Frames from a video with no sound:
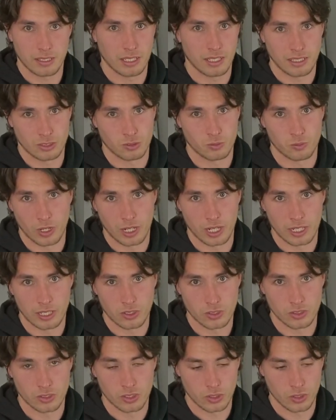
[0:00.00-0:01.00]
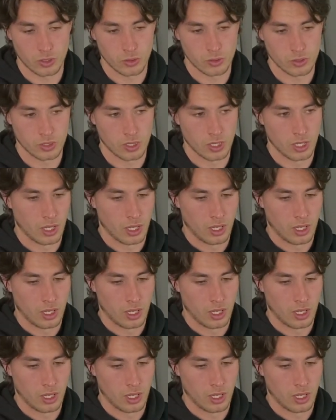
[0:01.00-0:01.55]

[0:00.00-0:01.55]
It's really good to use.